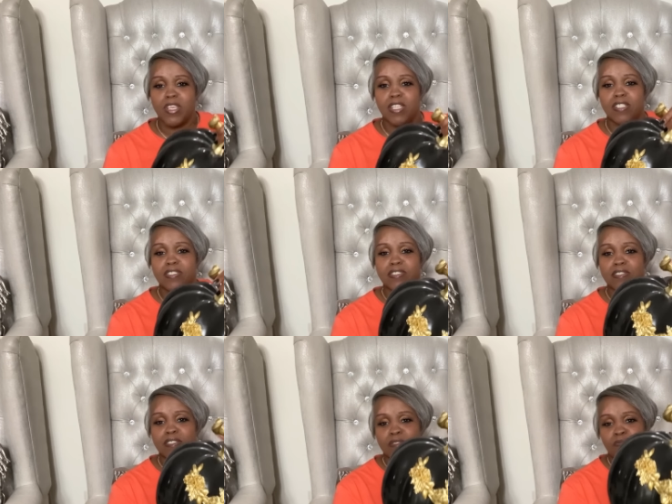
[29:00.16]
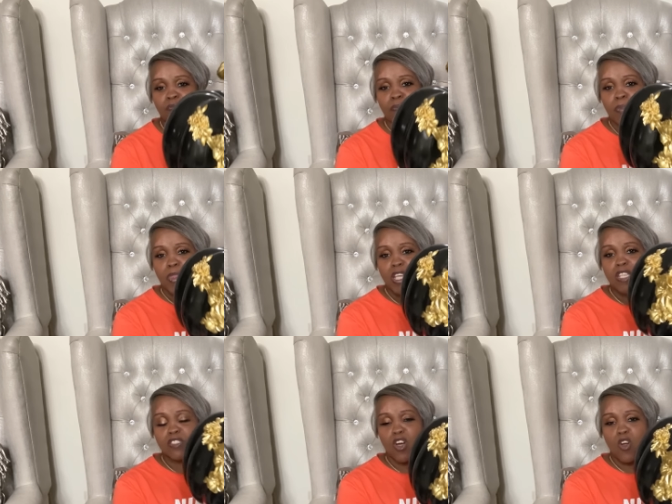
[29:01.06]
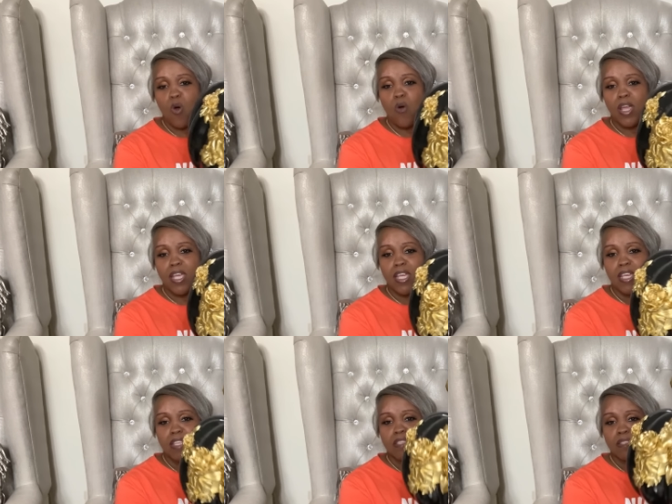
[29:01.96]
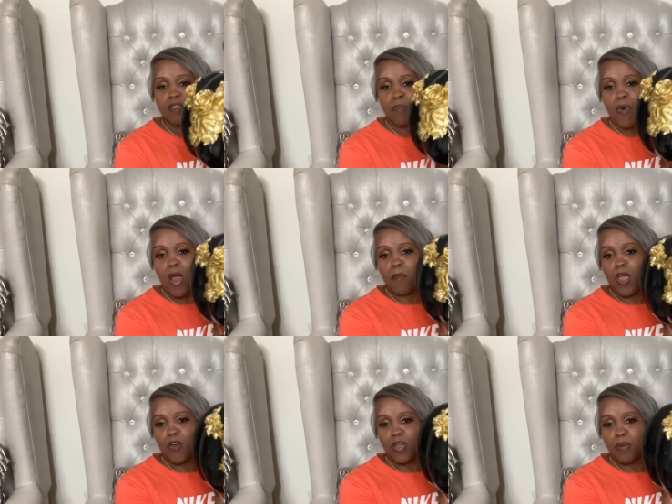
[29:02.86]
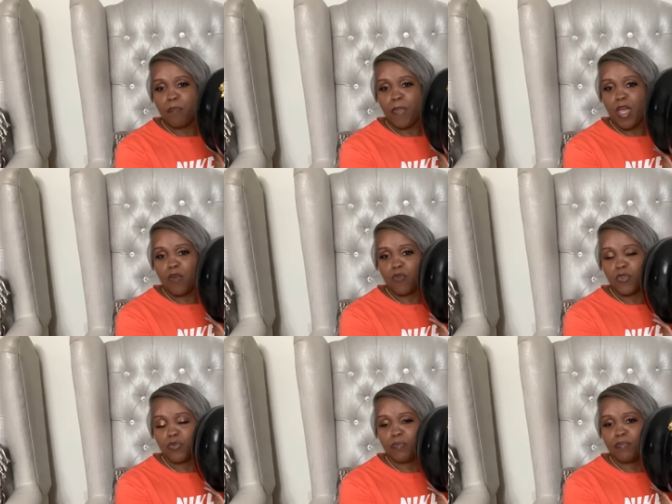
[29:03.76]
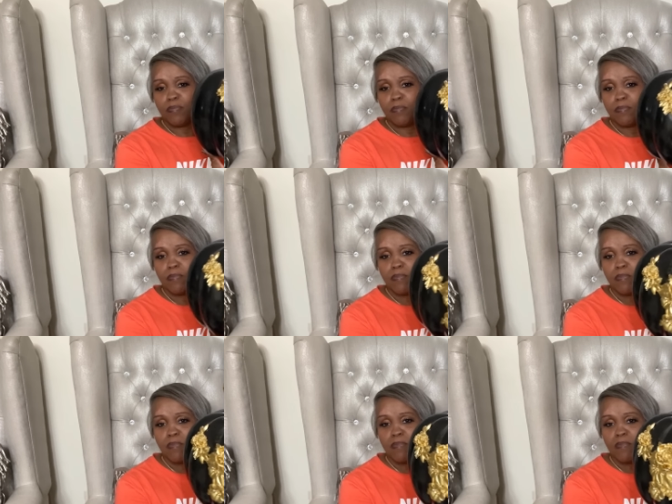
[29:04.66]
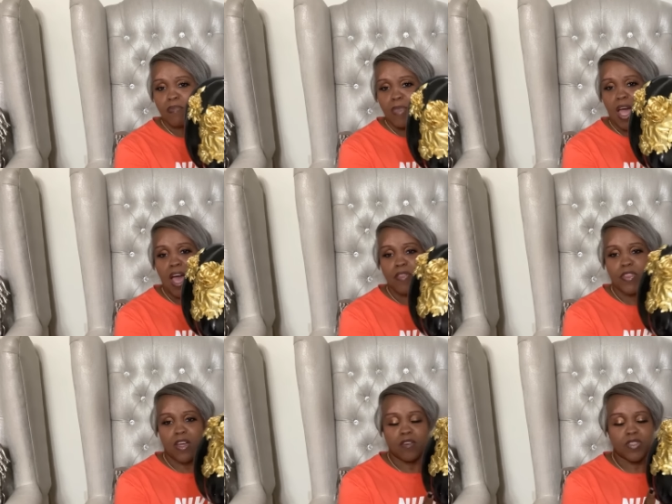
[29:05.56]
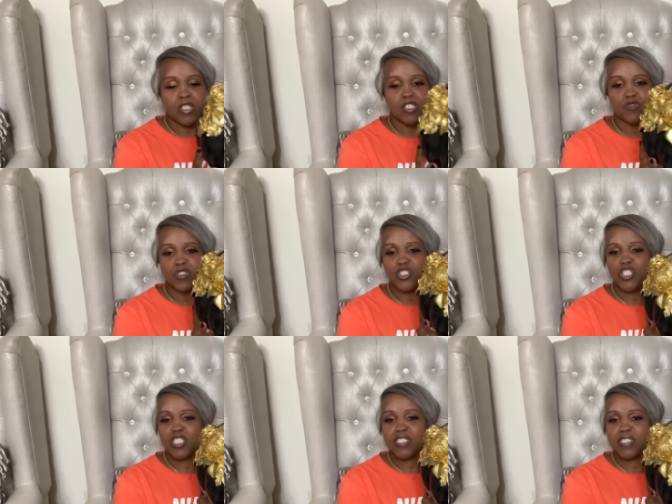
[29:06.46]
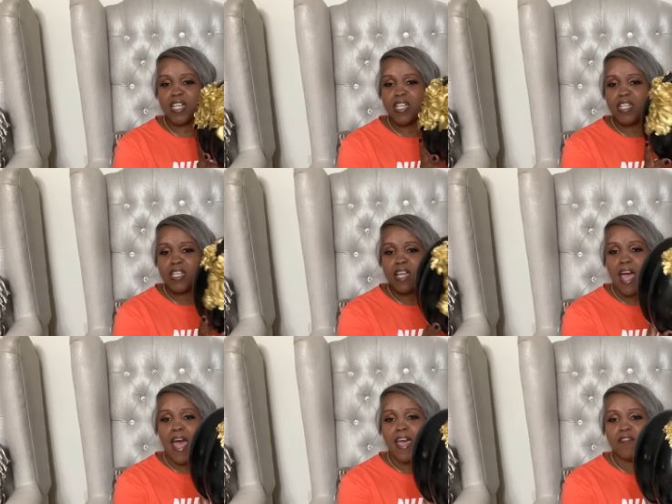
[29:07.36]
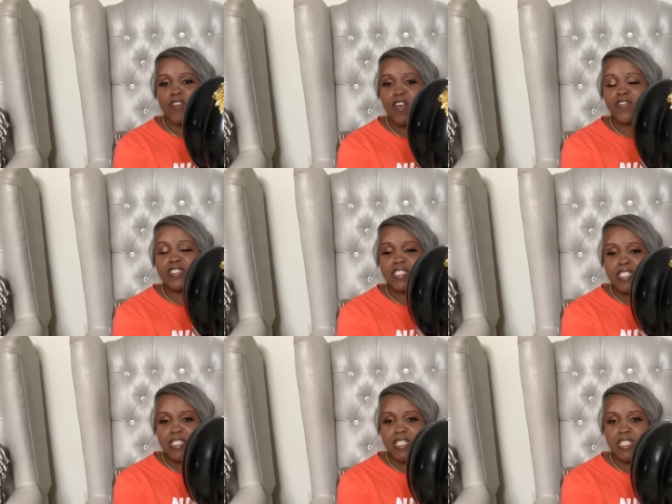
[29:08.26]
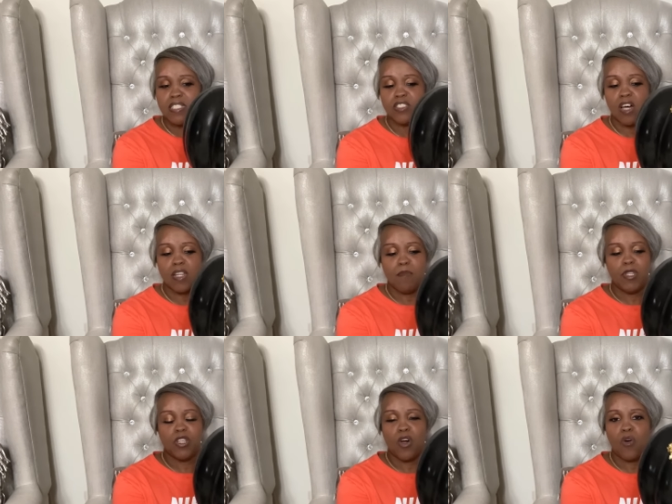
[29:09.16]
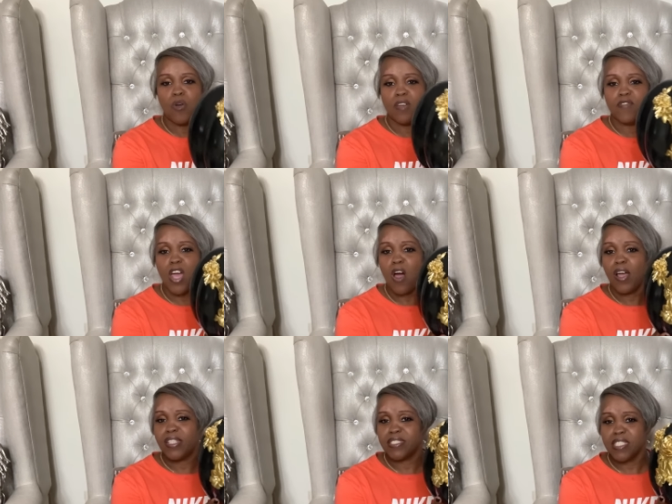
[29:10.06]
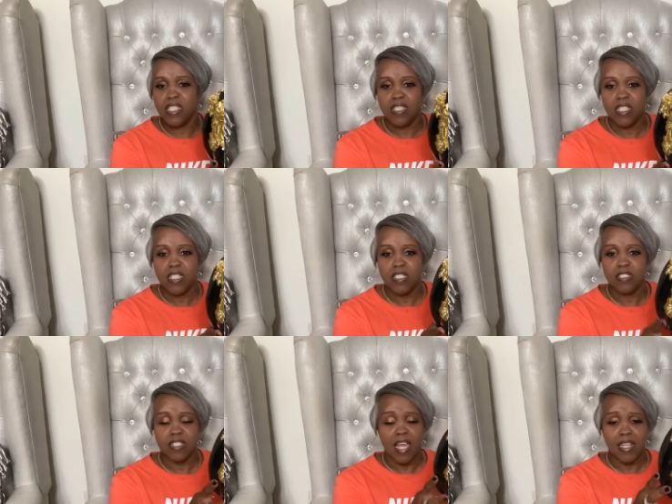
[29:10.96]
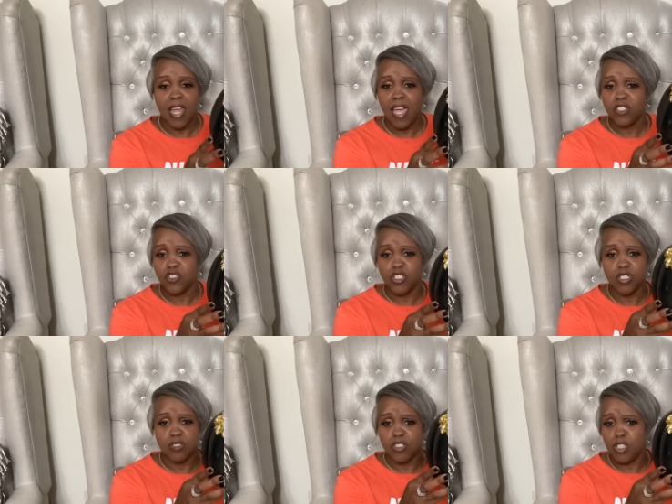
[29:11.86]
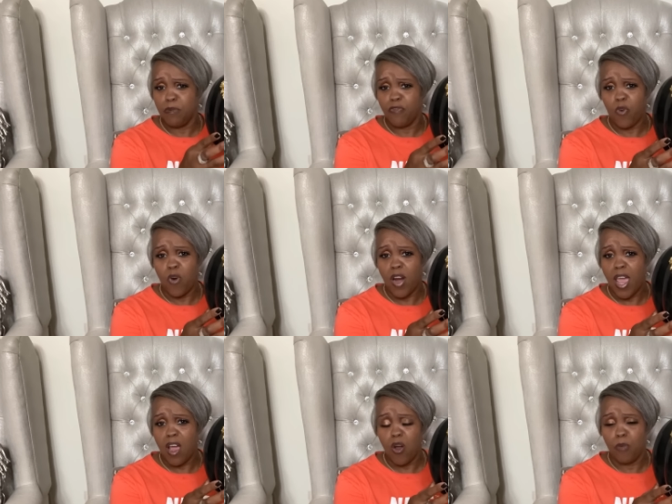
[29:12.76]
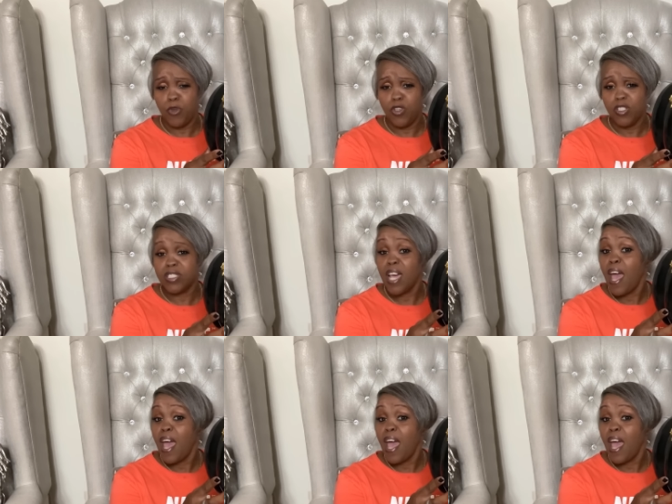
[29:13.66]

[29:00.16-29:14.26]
these, these are going in the primary bedroom. I thought these were just stunning. I have never seen these. Y'all let me know if y'all had seen these like last year or year before at Home Goods.